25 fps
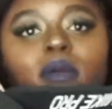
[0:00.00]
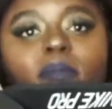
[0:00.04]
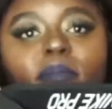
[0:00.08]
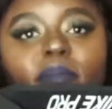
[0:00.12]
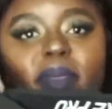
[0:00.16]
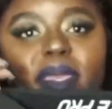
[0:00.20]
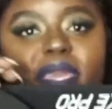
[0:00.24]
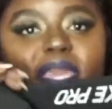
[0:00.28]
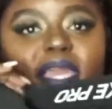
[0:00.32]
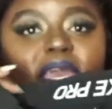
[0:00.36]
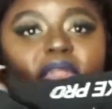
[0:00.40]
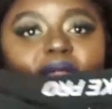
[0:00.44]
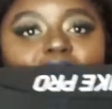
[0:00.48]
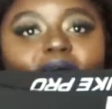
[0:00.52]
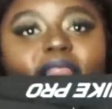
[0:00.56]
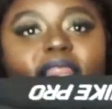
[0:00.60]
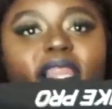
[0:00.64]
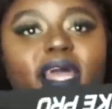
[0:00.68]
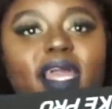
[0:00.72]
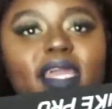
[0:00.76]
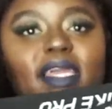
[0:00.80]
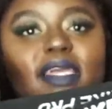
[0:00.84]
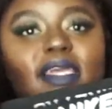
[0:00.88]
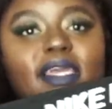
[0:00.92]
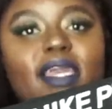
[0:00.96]
band. I
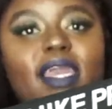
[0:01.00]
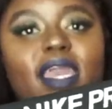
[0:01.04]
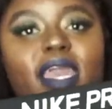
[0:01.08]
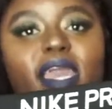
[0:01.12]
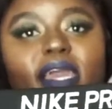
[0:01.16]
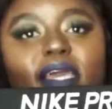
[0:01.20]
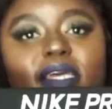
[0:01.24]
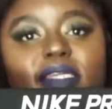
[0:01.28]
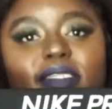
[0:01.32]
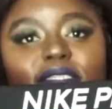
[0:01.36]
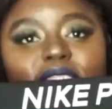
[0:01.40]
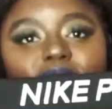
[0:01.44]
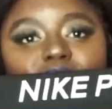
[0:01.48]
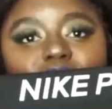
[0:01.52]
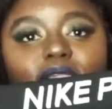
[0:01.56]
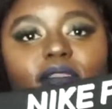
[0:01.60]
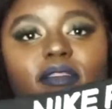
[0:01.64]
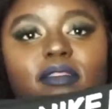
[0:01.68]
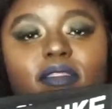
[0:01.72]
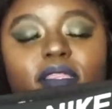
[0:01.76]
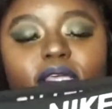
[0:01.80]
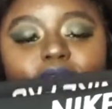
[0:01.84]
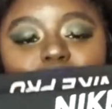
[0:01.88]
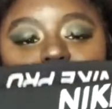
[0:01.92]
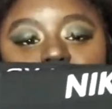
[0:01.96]
like it has
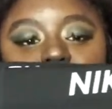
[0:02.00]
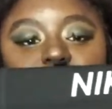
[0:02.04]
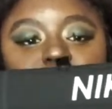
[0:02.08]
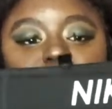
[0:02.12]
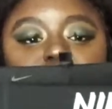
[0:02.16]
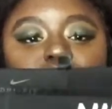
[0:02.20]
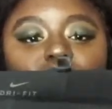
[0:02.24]
this.